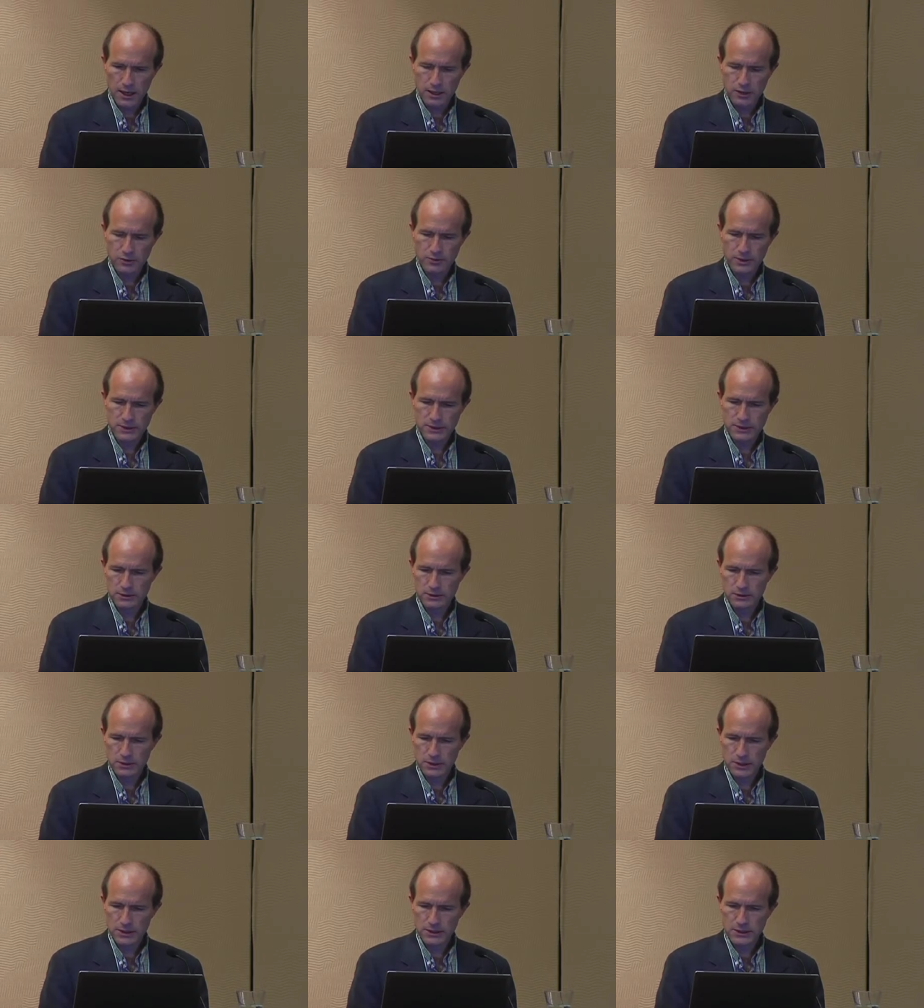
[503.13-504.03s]
to a
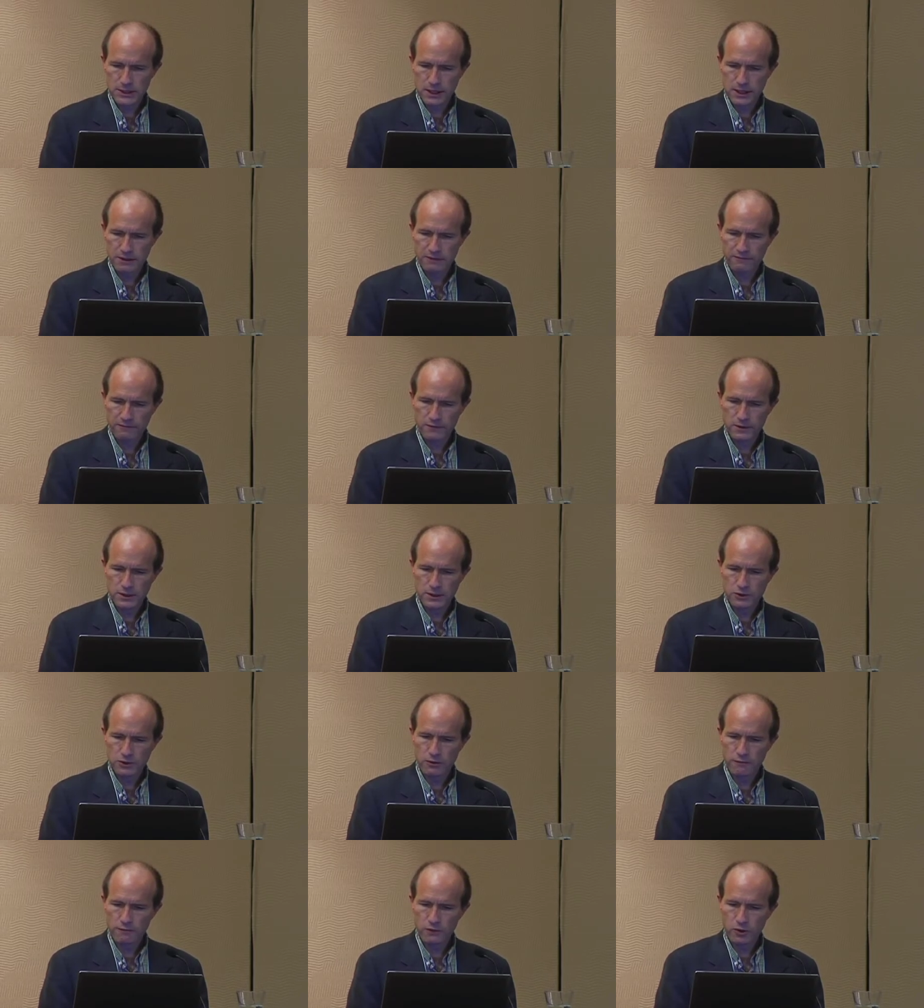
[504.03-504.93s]
certain extent, the foot is
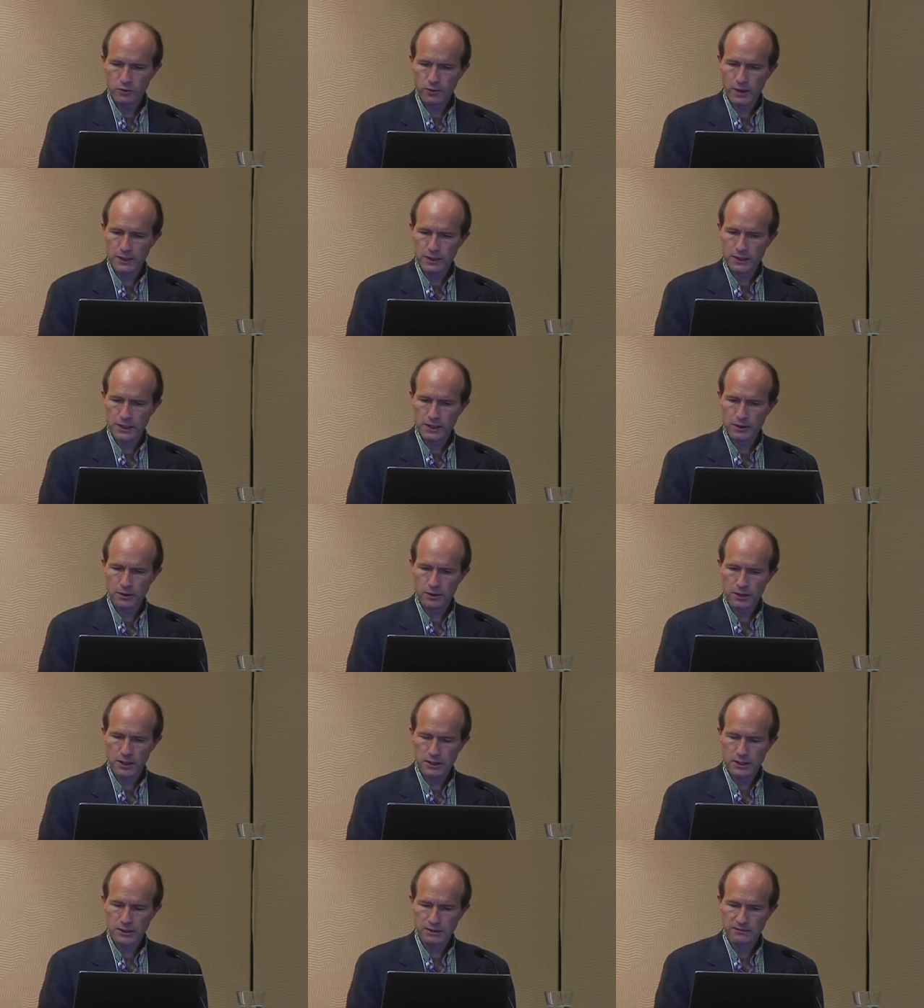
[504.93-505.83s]
overcorrected and
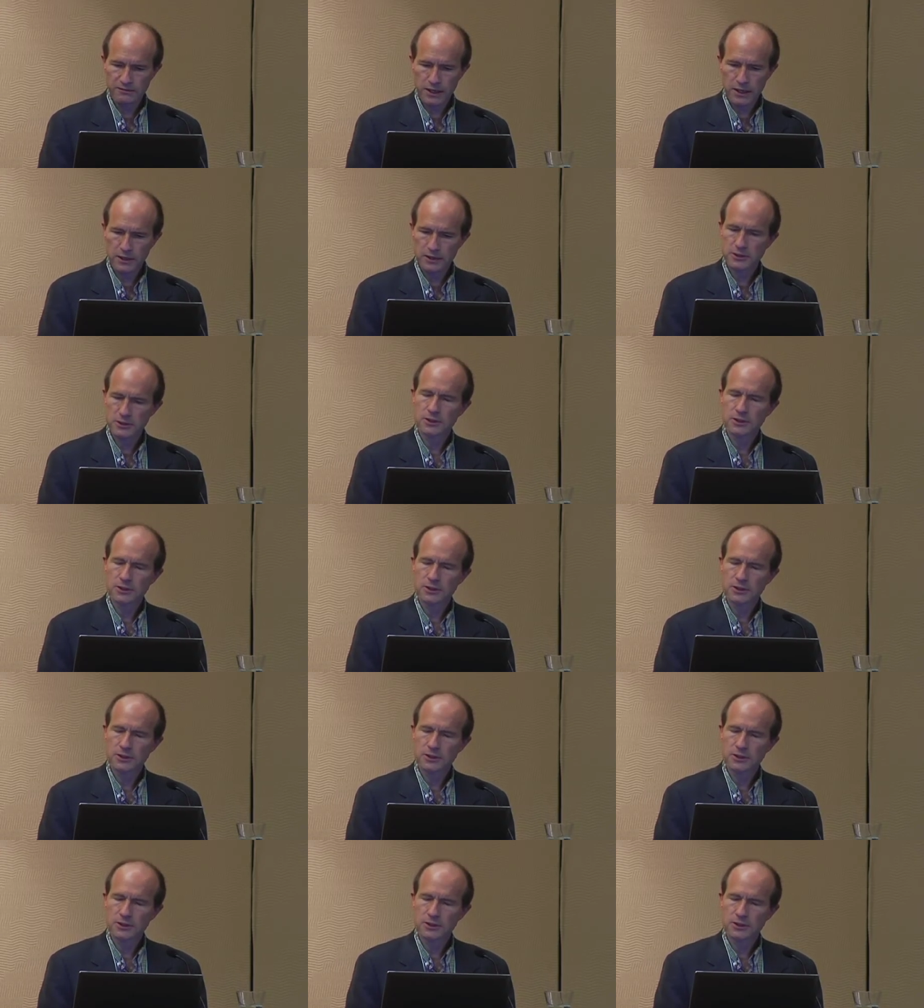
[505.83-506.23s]
gone into valgus.